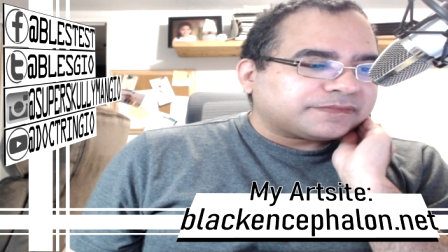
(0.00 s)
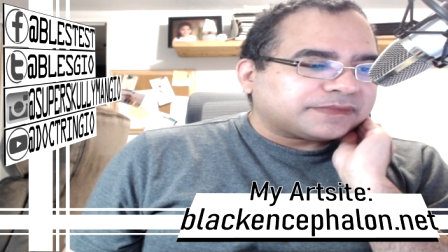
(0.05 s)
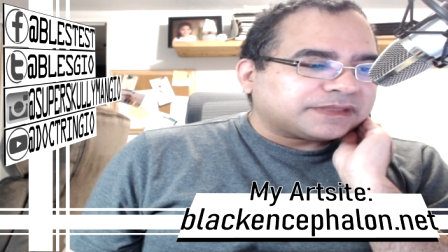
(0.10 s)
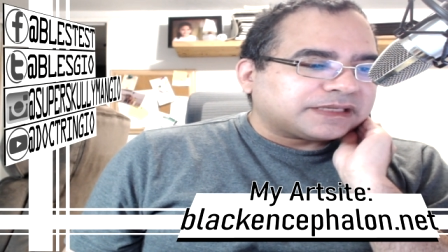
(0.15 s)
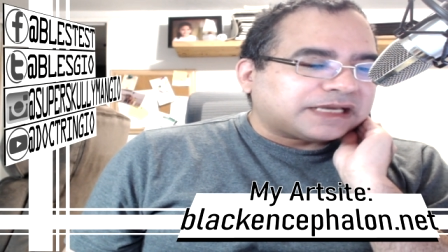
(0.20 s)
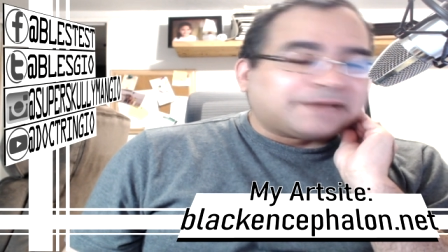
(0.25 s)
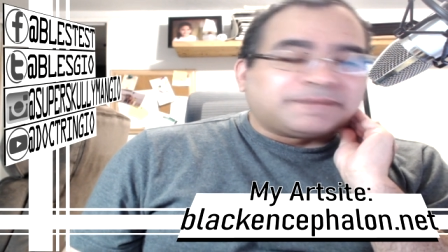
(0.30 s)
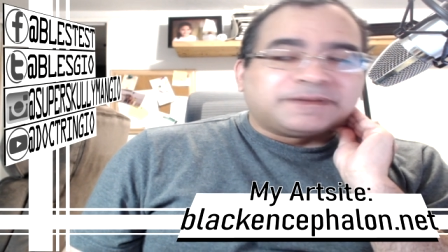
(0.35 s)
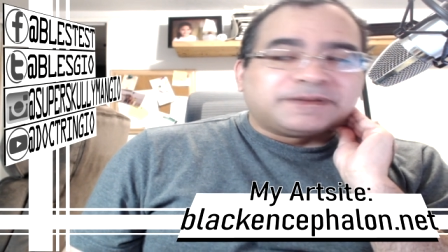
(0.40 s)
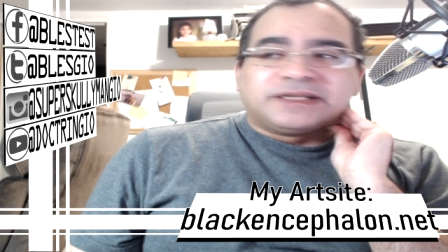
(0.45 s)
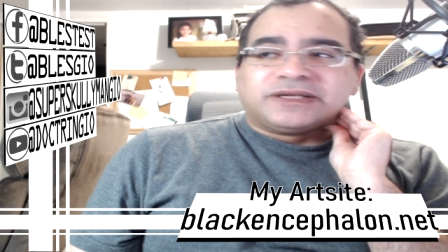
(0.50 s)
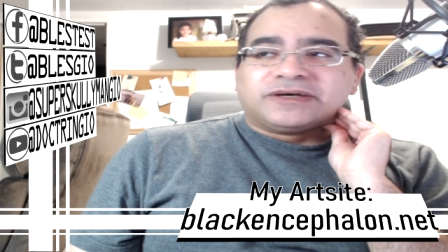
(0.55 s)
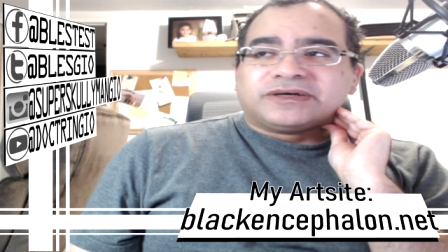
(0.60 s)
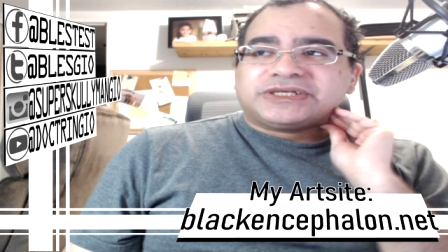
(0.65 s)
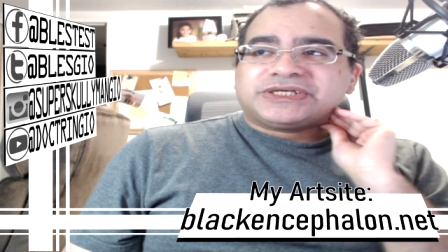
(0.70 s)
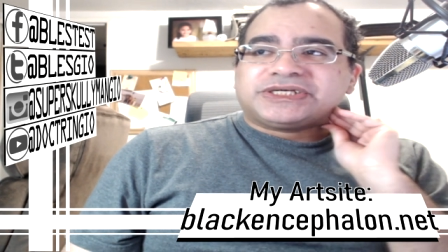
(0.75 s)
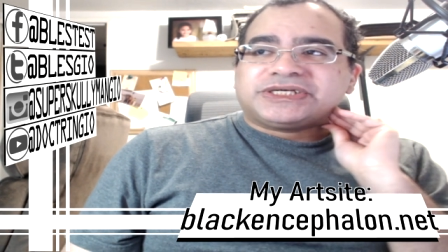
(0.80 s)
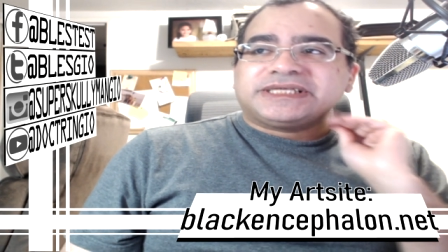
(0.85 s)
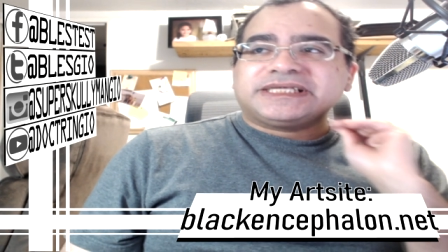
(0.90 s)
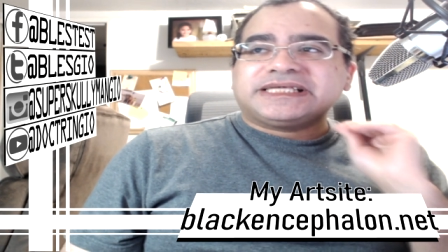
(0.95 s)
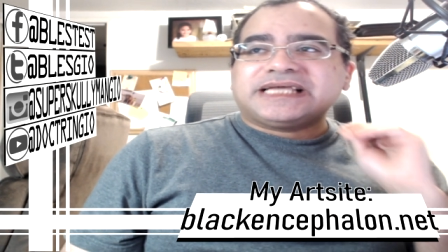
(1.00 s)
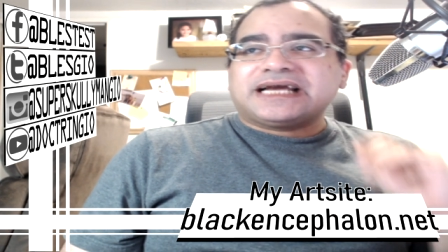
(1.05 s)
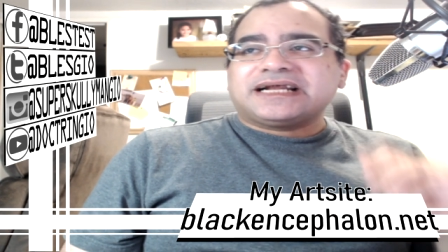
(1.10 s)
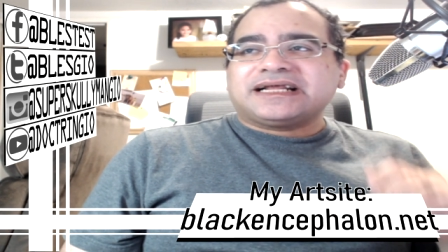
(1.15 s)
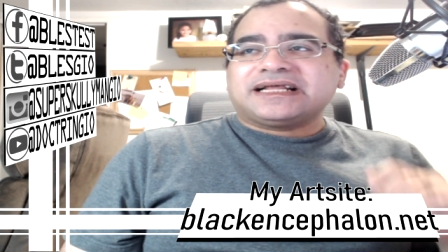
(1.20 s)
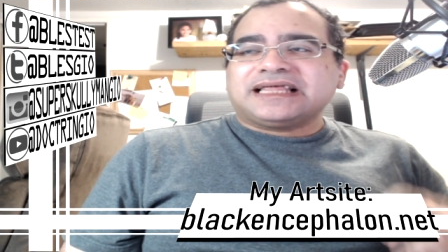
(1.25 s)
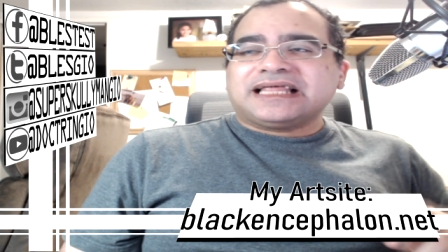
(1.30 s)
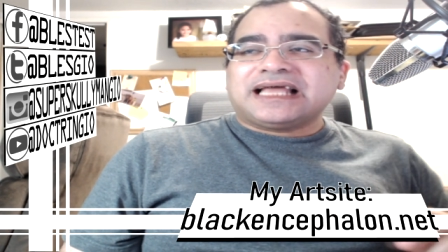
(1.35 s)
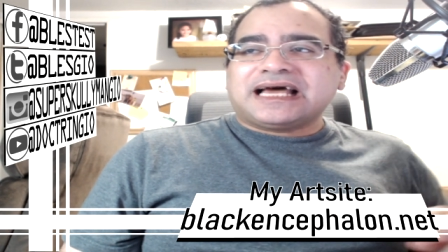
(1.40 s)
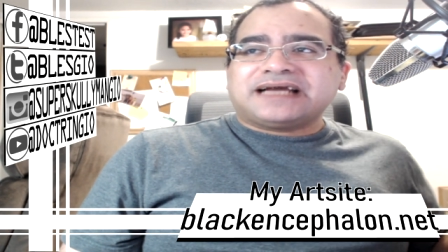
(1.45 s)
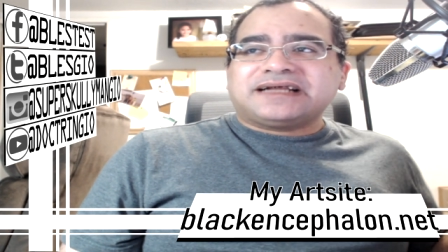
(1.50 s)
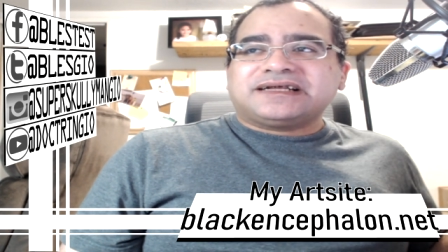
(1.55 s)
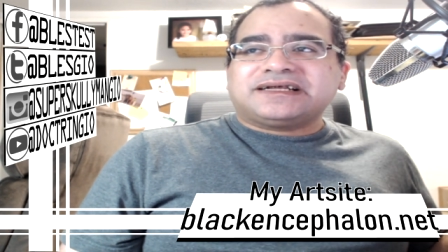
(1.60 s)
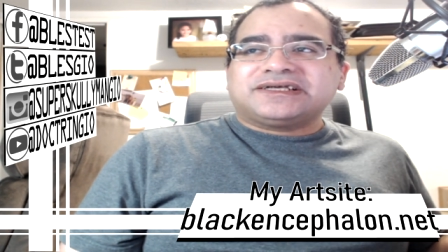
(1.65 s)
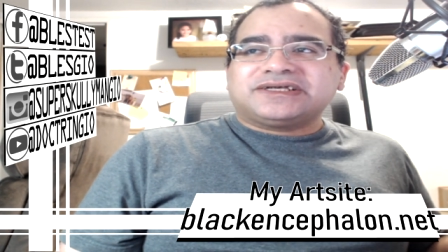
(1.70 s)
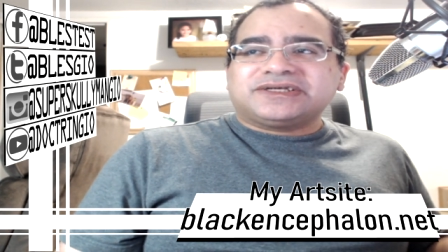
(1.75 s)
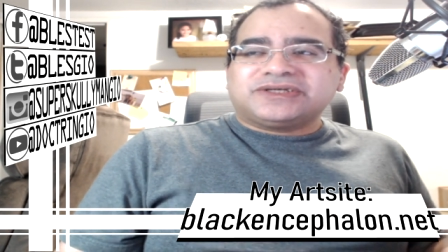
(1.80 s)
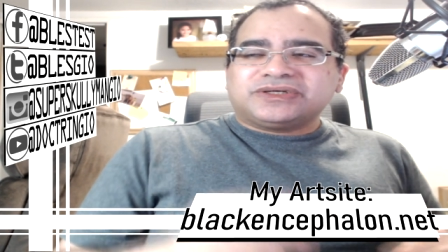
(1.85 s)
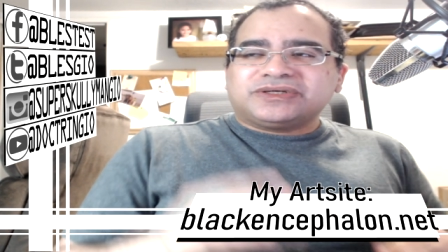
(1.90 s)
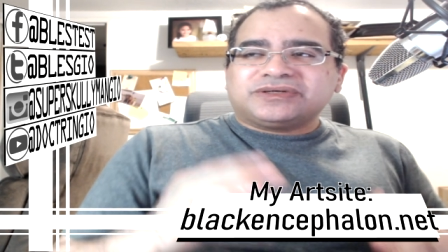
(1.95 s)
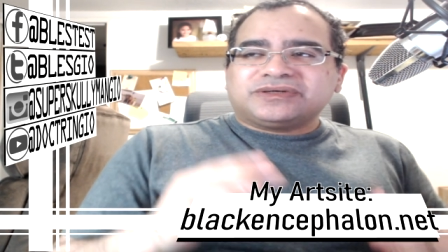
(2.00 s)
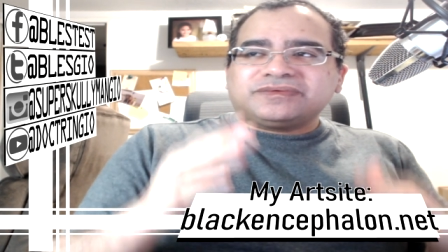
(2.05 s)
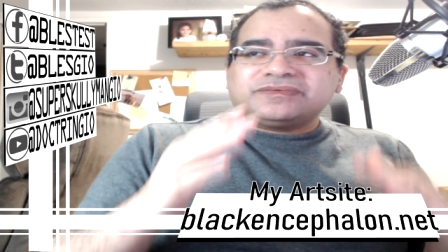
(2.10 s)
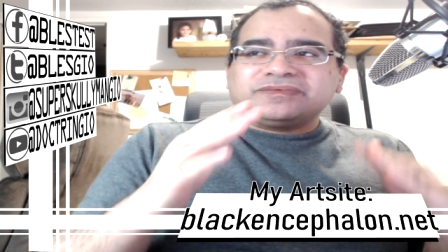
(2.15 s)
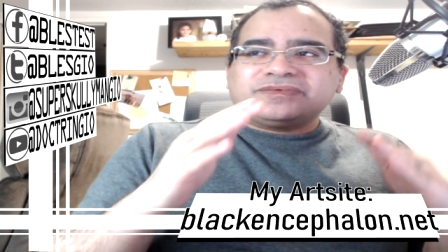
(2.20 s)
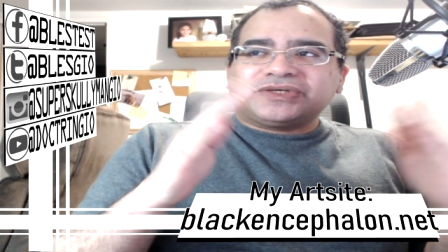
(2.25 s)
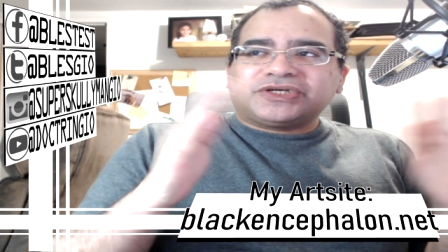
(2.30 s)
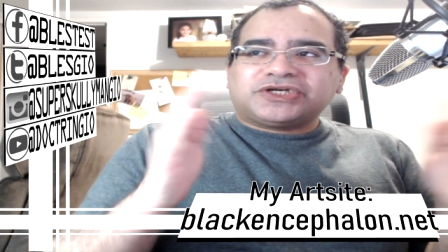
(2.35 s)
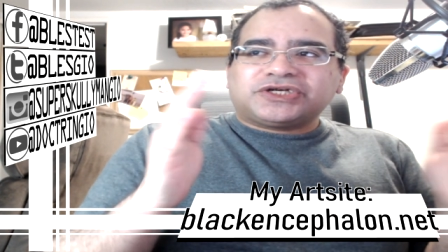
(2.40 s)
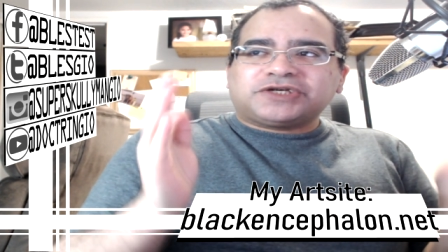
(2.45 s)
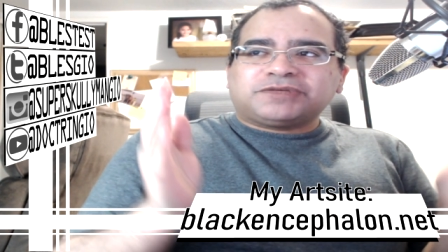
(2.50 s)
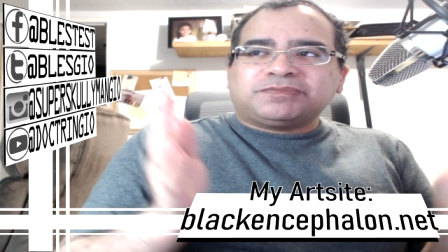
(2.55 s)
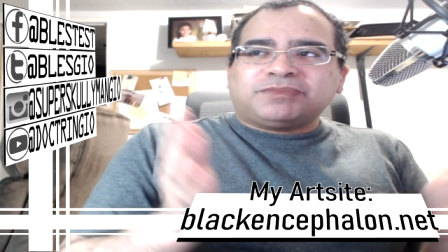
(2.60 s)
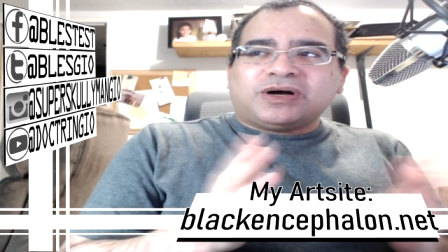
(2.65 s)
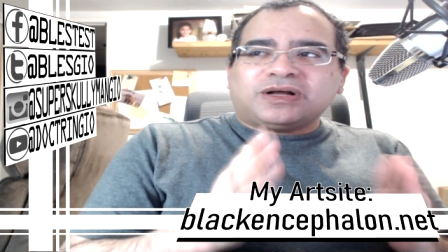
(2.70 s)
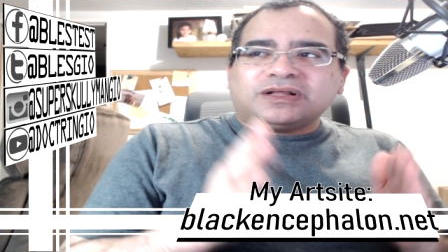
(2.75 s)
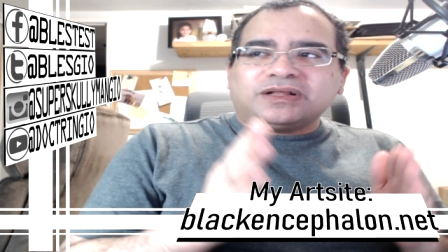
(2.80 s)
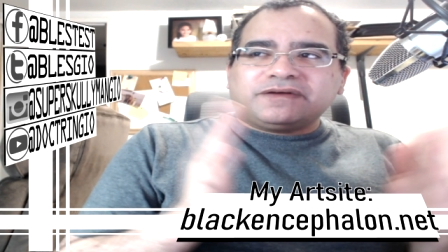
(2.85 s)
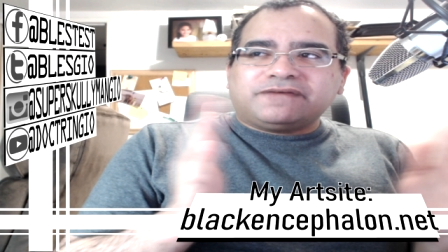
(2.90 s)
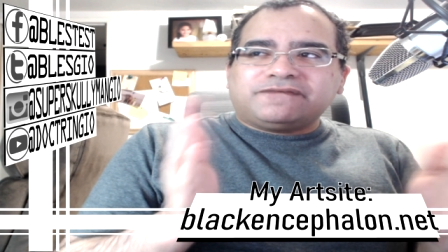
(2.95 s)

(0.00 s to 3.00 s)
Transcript: I've been noticing that a lot smaller